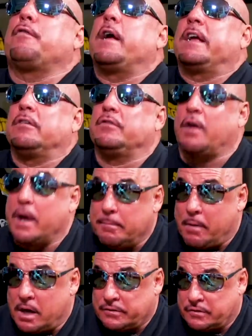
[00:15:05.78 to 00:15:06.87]
Frankenstein
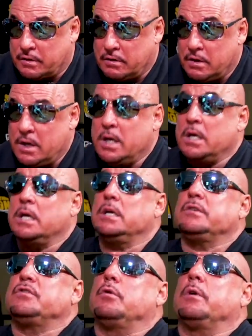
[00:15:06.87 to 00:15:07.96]
monster.
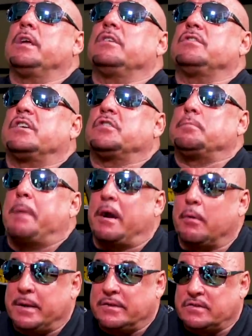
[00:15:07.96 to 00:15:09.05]
He's doing his
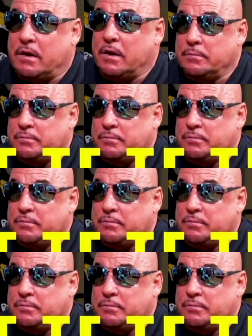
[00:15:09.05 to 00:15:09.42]
experiments on